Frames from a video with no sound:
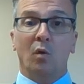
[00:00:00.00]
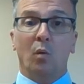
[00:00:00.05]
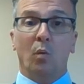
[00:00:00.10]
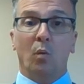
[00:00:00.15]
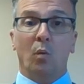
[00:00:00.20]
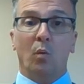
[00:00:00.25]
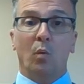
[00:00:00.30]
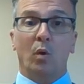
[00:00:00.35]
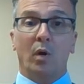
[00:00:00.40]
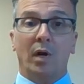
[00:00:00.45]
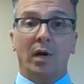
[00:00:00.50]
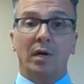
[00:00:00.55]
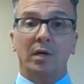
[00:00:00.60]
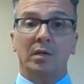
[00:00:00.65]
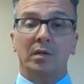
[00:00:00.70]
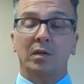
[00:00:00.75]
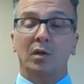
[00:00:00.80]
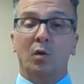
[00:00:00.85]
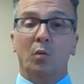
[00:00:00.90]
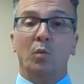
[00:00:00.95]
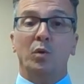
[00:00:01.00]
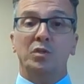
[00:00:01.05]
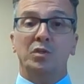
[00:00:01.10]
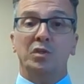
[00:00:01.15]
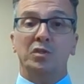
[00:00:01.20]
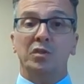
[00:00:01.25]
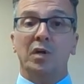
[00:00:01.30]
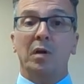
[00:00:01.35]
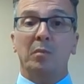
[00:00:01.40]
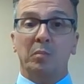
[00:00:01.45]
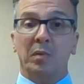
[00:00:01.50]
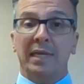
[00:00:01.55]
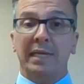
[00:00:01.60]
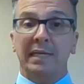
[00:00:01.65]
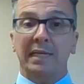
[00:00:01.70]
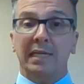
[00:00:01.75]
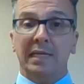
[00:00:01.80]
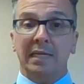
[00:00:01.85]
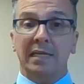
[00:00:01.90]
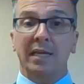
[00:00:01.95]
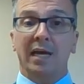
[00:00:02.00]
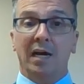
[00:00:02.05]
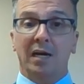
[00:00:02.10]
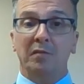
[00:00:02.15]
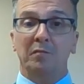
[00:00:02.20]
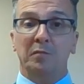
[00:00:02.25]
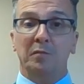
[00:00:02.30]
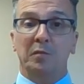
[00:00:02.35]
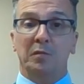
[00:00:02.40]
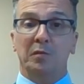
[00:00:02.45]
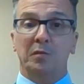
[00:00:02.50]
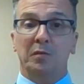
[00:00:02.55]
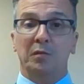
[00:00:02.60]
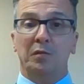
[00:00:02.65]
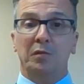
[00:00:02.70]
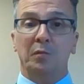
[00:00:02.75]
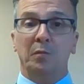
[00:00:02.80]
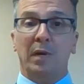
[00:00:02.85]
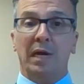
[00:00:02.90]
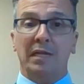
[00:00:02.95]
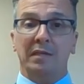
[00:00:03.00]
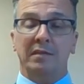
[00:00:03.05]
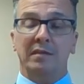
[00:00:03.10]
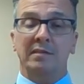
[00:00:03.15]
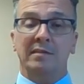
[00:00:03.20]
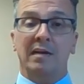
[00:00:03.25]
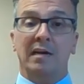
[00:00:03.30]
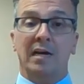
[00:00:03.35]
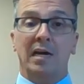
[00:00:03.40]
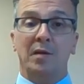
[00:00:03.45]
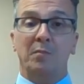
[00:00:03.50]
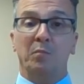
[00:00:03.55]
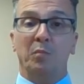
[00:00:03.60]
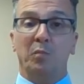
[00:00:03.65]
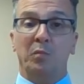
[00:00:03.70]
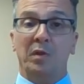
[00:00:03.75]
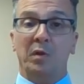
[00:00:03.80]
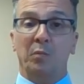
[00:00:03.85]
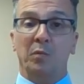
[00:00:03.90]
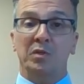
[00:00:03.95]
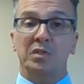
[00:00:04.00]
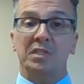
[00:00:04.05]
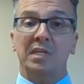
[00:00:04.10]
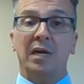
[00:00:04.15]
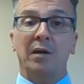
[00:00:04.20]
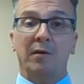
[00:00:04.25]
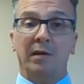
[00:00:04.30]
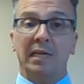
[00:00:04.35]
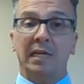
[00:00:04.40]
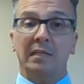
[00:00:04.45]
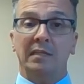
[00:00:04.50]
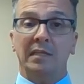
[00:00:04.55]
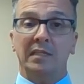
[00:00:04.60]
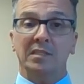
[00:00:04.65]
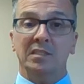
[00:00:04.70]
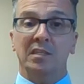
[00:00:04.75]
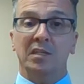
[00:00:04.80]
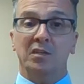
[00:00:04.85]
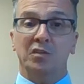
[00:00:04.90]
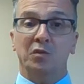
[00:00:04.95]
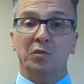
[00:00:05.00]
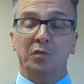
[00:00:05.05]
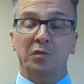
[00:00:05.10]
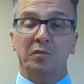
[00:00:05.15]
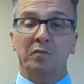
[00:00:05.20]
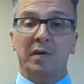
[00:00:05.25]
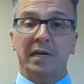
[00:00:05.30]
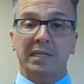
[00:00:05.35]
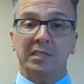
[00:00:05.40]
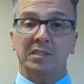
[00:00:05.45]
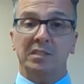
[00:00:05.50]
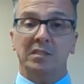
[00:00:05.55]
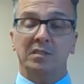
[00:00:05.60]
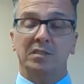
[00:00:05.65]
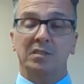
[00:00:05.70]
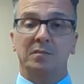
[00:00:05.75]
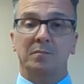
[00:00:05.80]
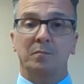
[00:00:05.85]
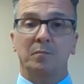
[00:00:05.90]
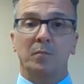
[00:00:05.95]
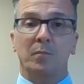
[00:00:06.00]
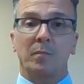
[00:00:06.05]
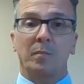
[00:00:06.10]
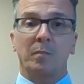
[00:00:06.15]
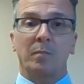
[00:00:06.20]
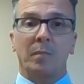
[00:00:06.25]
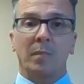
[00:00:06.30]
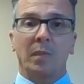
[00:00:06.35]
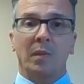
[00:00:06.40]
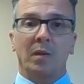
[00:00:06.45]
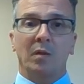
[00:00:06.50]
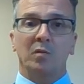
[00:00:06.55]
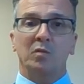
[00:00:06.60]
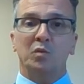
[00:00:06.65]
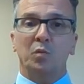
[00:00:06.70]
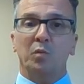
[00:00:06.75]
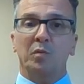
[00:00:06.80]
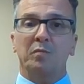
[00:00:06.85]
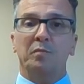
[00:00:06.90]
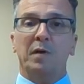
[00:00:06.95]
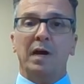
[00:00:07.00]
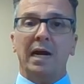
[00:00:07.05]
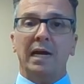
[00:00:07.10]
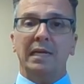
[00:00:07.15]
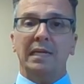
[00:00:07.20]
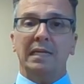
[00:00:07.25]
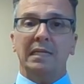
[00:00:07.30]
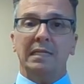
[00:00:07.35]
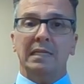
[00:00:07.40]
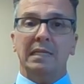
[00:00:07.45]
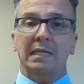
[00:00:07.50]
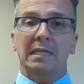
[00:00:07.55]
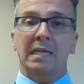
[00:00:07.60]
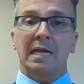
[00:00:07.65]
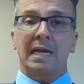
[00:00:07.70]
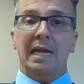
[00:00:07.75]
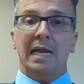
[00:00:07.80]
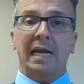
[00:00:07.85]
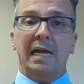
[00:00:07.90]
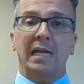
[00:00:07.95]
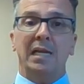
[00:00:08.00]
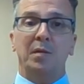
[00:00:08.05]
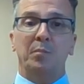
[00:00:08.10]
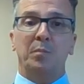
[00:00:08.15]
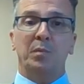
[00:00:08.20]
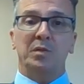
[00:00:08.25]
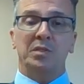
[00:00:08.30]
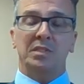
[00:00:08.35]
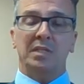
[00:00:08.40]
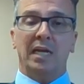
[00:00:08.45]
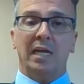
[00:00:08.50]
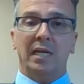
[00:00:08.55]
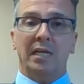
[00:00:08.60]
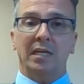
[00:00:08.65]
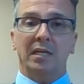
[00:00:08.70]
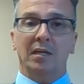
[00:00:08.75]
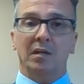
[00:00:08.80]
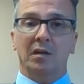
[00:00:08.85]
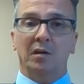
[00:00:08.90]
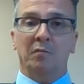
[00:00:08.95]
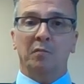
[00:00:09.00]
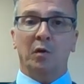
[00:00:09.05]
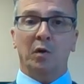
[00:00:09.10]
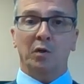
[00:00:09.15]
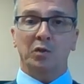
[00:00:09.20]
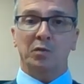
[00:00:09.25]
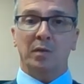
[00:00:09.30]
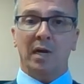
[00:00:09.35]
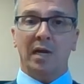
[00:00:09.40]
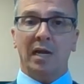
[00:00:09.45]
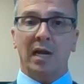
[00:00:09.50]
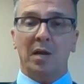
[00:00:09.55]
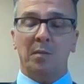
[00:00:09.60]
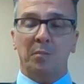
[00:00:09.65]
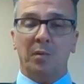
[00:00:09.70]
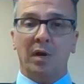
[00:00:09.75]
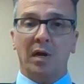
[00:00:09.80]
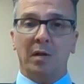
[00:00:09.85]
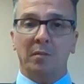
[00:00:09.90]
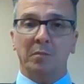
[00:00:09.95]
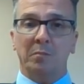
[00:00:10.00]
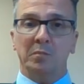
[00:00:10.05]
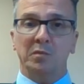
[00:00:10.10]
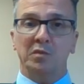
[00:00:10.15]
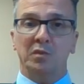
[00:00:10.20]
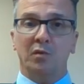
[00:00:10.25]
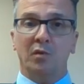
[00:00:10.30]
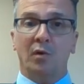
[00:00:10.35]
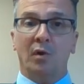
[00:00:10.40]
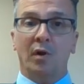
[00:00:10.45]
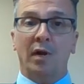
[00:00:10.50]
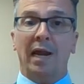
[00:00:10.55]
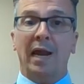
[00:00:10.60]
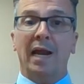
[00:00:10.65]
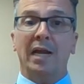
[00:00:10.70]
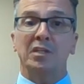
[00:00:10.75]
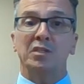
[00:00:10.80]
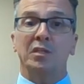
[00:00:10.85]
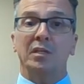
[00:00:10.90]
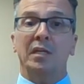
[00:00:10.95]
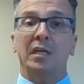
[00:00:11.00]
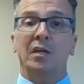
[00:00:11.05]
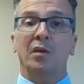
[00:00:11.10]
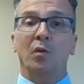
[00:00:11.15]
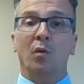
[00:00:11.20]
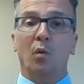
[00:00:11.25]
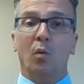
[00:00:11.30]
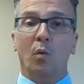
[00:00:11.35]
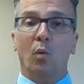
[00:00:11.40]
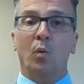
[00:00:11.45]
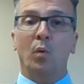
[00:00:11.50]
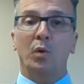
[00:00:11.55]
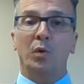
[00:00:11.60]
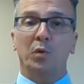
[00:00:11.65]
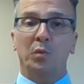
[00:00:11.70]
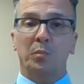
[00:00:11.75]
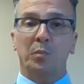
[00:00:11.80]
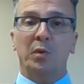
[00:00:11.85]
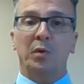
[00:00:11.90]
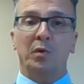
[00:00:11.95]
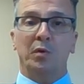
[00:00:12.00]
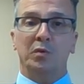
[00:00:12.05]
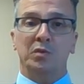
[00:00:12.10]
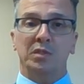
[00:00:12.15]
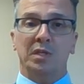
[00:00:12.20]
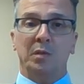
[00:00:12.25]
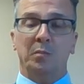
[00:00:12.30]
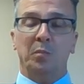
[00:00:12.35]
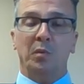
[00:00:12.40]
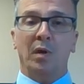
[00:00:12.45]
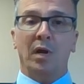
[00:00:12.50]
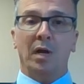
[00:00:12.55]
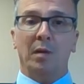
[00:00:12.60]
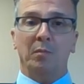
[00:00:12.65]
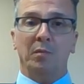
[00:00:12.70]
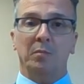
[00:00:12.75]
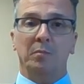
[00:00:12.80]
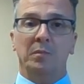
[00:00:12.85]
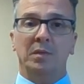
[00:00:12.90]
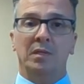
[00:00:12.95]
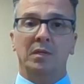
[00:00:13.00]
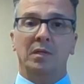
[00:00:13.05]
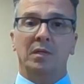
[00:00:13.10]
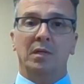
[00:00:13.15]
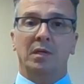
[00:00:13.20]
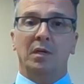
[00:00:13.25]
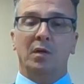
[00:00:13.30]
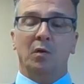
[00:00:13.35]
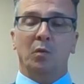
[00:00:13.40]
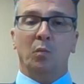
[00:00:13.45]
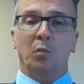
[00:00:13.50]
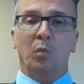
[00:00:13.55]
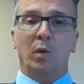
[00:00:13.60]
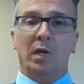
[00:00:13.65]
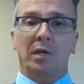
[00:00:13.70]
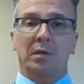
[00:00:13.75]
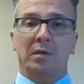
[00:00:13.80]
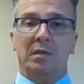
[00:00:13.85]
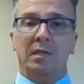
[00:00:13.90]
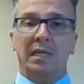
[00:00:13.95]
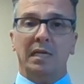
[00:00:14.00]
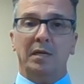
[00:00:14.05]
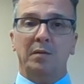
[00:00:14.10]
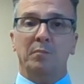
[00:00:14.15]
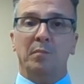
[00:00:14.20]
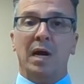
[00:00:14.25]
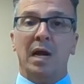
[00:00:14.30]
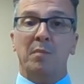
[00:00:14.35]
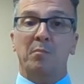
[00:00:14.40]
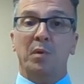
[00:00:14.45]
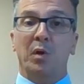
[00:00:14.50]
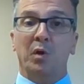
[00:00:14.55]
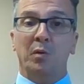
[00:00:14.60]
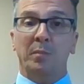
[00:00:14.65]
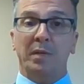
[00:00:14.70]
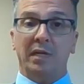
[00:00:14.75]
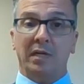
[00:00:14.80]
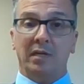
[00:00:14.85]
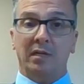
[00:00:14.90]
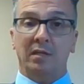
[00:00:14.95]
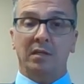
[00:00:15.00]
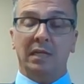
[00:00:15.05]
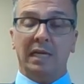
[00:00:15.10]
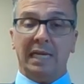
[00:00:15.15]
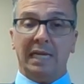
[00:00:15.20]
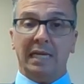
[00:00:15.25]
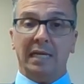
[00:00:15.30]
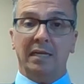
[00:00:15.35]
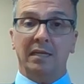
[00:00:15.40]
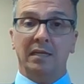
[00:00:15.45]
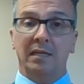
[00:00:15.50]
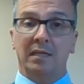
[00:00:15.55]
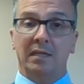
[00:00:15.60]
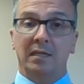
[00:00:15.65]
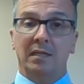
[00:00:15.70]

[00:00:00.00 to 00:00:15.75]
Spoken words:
or we're just not blinking enough throughout the time that we're staring at these digital devices. So we're finding that 80% of our dry eye problems are actually an oil producing problem, where the meibomian gland